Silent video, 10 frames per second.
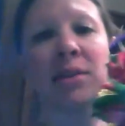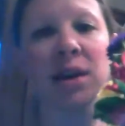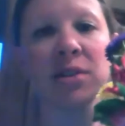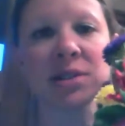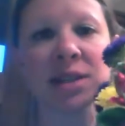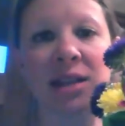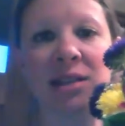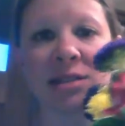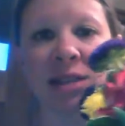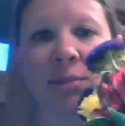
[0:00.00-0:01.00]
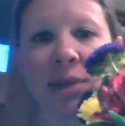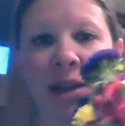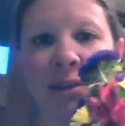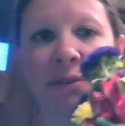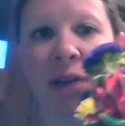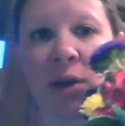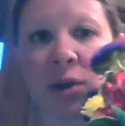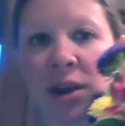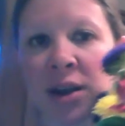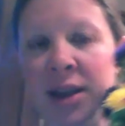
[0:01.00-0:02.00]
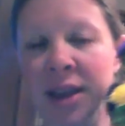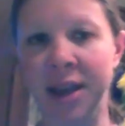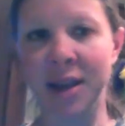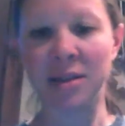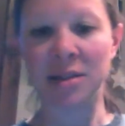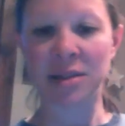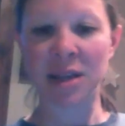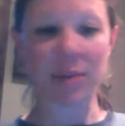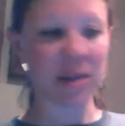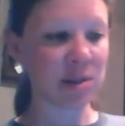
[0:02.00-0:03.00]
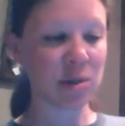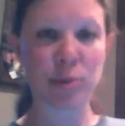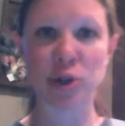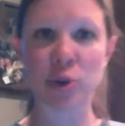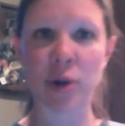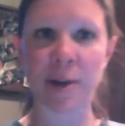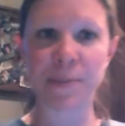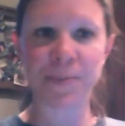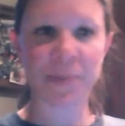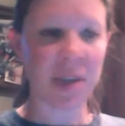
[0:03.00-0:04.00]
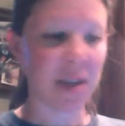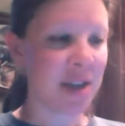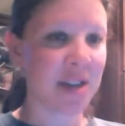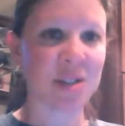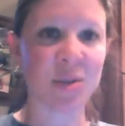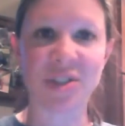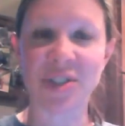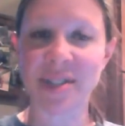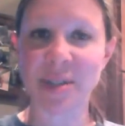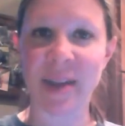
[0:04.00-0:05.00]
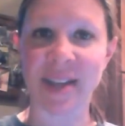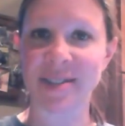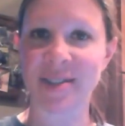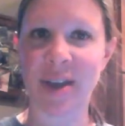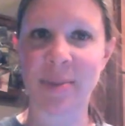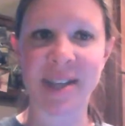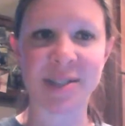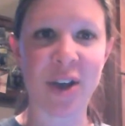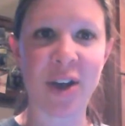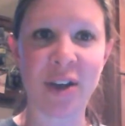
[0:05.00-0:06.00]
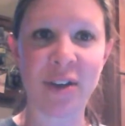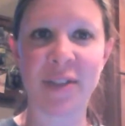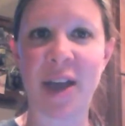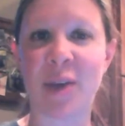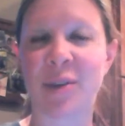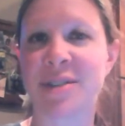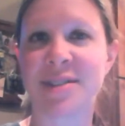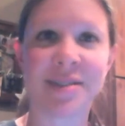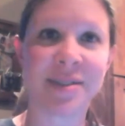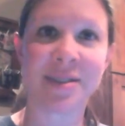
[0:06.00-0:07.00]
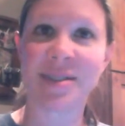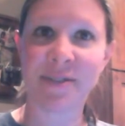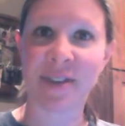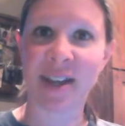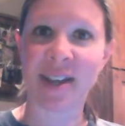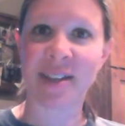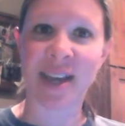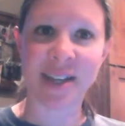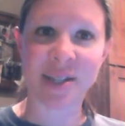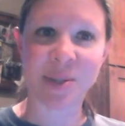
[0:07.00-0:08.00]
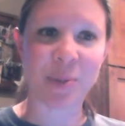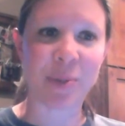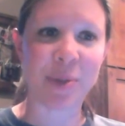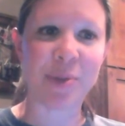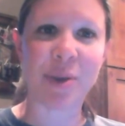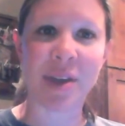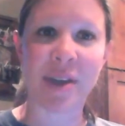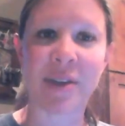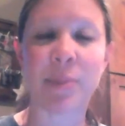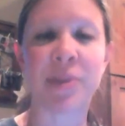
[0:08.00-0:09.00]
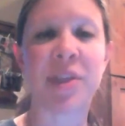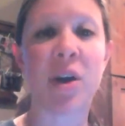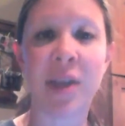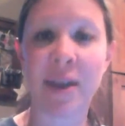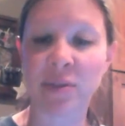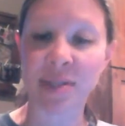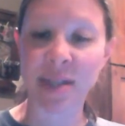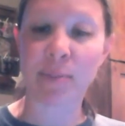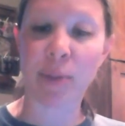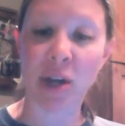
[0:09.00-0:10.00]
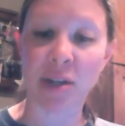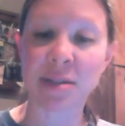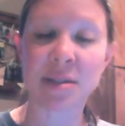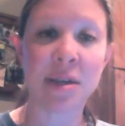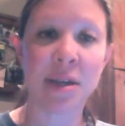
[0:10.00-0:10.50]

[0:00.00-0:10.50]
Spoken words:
the other side, the same kind of flower, and the stigma is super short. So it just depends. God makes all flowers different, and that is the beauty of it, but they all have those same parts.